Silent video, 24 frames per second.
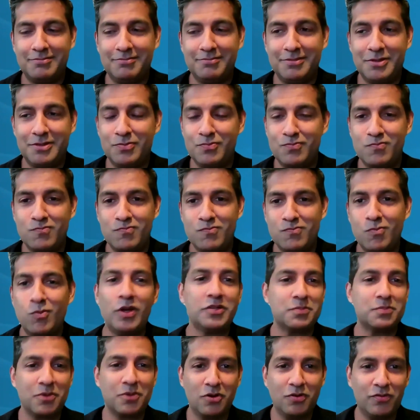the
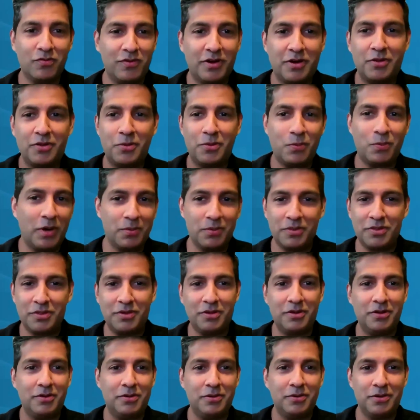risk profile, the
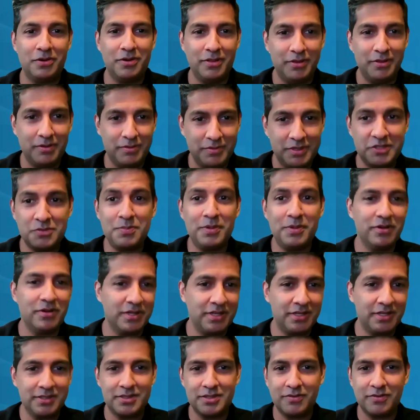wherewithal, or the
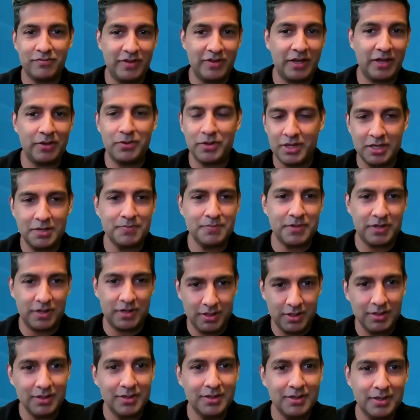experience to found a
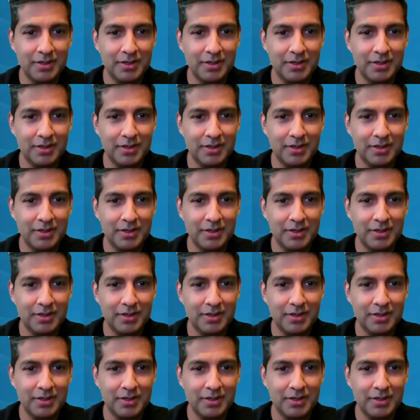company,